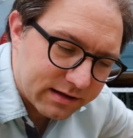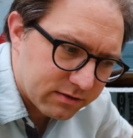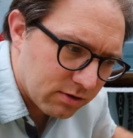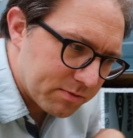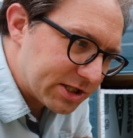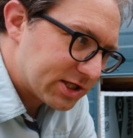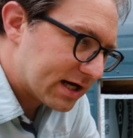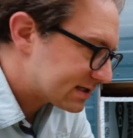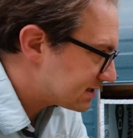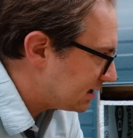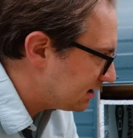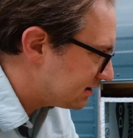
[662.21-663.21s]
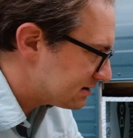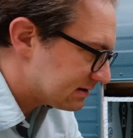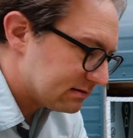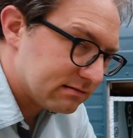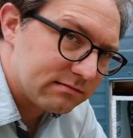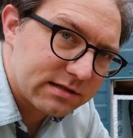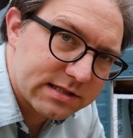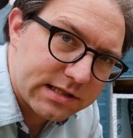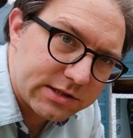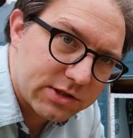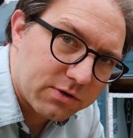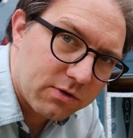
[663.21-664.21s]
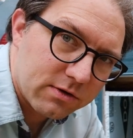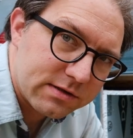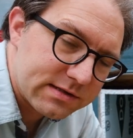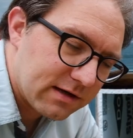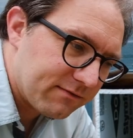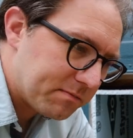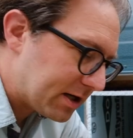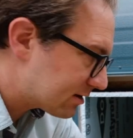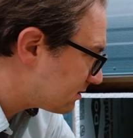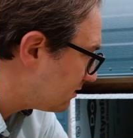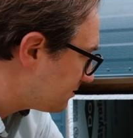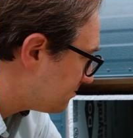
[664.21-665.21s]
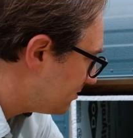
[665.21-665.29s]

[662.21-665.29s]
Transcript: throw my jack stands and extension cord and stuff back there.